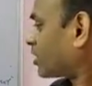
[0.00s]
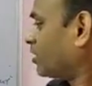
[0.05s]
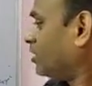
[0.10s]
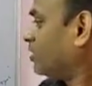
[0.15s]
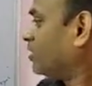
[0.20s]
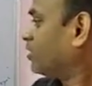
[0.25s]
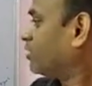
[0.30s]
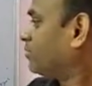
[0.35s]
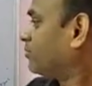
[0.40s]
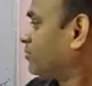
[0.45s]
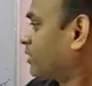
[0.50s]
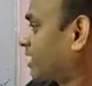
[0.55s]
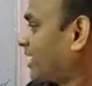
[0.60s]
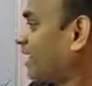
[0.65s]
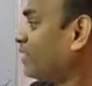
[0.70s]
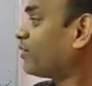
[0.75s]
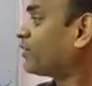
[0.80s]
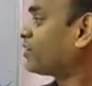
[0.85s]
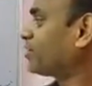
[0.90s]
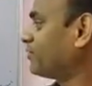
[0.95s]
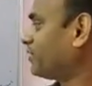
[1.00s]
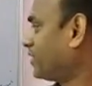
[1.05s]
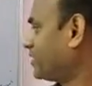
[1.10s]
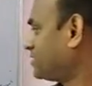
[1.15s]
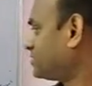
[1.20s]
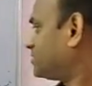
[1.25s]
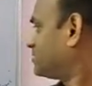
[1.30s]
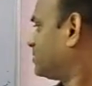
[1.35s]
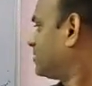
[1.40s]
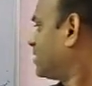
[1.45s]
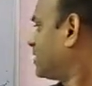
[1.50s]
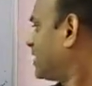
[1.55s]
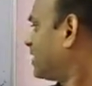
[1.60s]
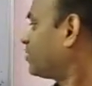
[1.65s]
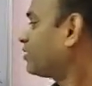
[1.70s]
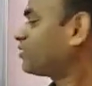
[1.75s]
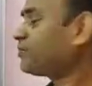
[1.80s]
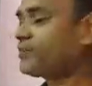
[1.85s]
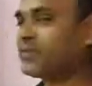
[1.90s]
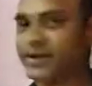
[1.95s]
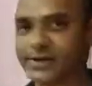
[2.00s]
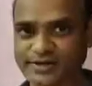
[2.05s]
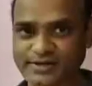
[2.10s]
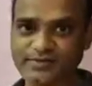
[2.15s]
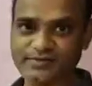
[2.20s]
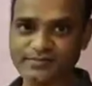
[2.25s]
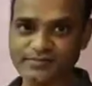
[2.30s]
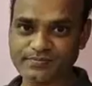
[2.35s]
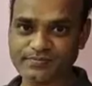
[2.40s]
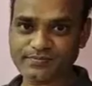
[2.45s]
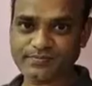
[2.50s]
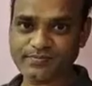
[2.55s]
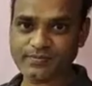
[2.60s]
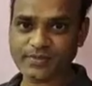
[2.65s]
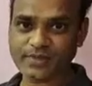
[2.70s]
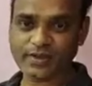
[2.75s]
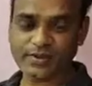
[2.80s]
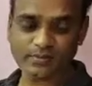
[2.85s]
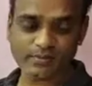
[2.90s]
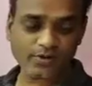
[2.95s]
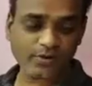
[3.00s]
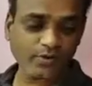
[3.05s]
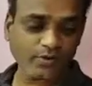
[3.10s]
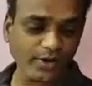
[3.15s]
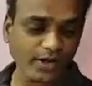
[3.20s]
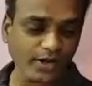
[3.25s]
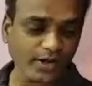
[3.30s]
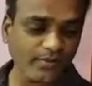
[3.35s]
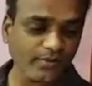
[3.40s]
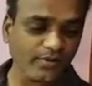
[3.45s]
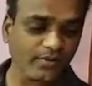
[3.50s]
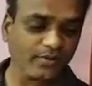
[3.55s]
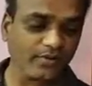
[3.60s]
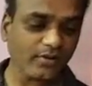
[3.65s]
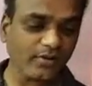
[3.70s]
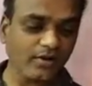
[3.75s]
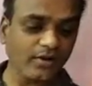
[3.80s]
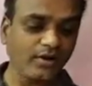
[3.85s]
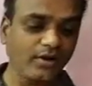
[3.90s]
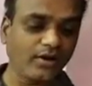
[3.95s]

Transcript: header device, header part. But whenever the